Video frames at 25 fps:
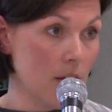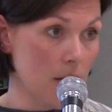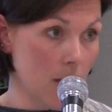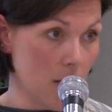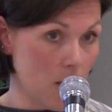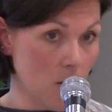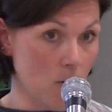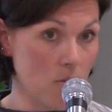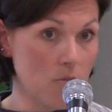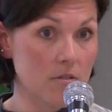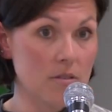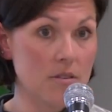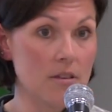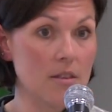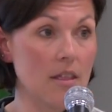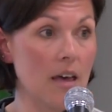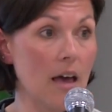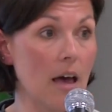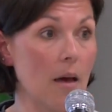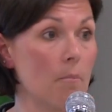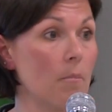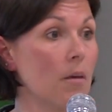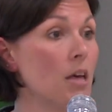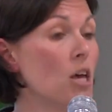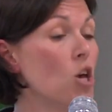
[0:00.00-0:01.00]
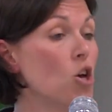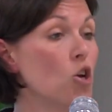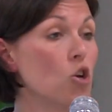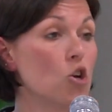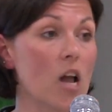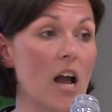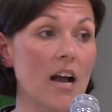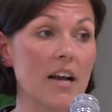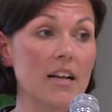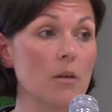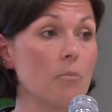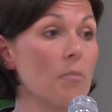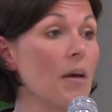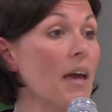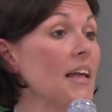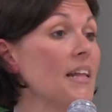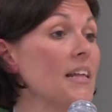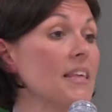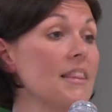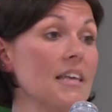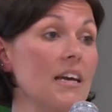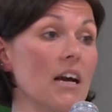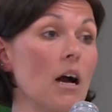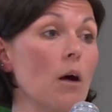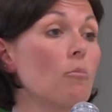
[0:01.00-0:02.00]
it goes to them. You're not going to pay
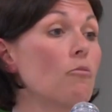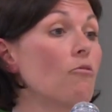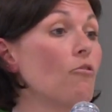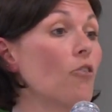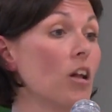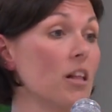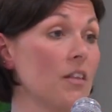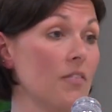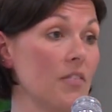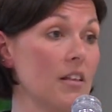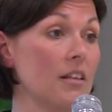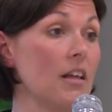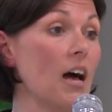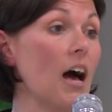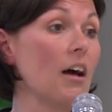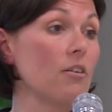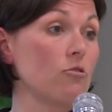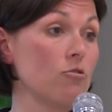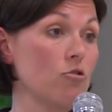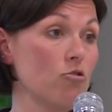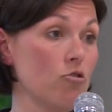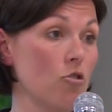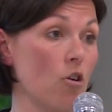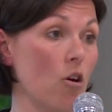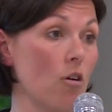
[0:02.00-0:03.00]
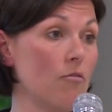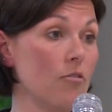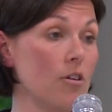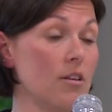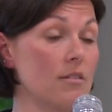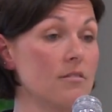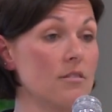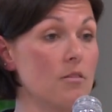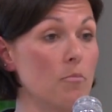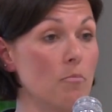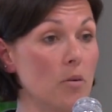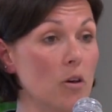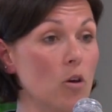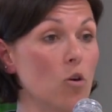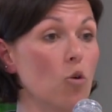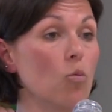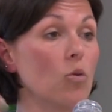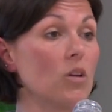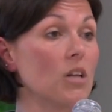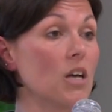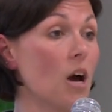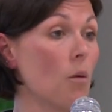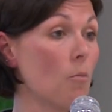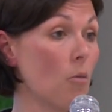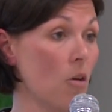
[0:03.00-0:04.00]
anything up front at the doctor's office. The bill
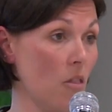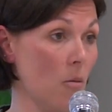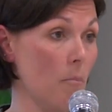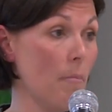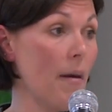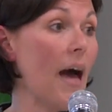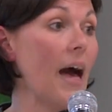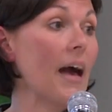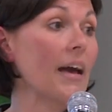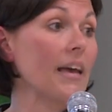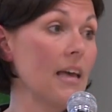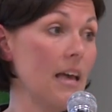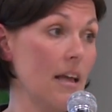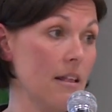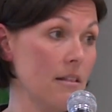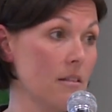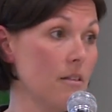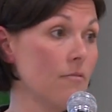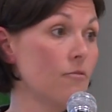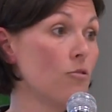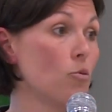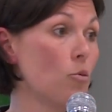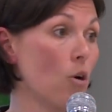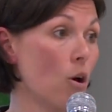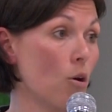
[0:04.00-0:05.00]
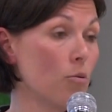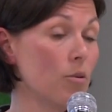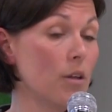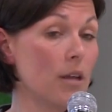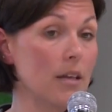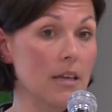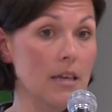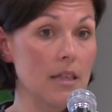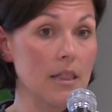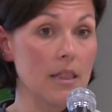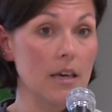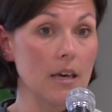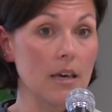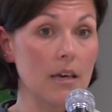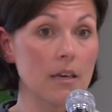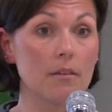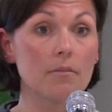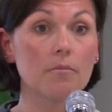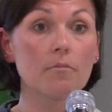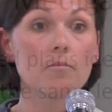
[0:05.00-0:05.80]
would come on the back end if you owed anything.